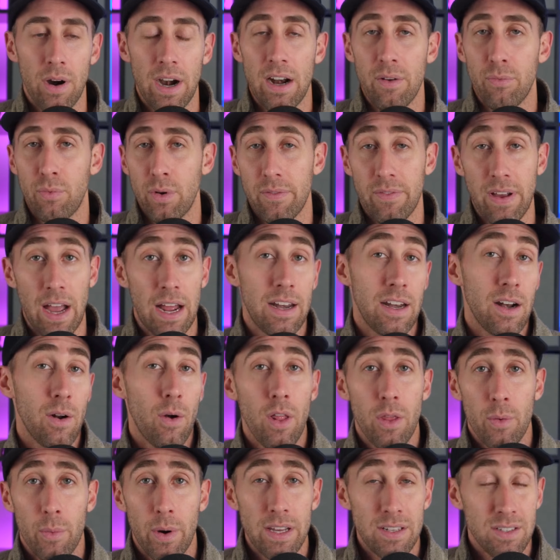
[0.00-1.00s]
And if we've got, you know,
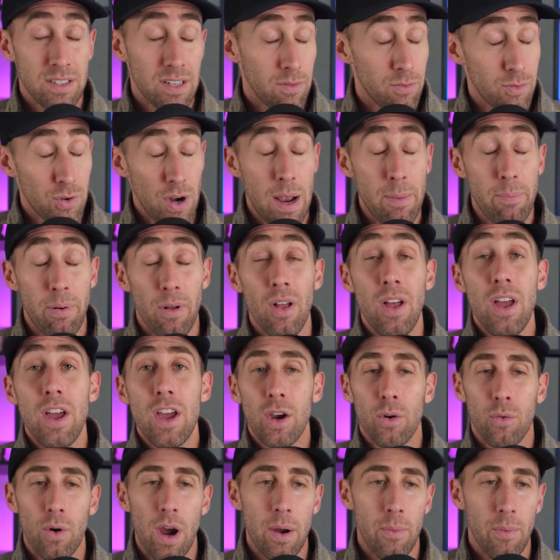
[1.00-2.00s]
other ways to give trample,
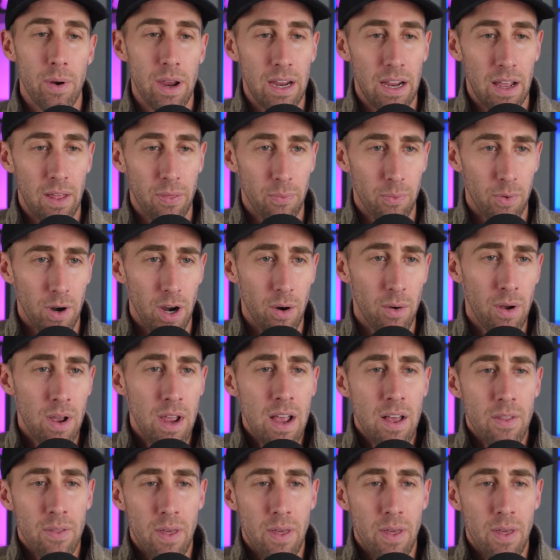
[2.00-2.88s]
great, we can get through.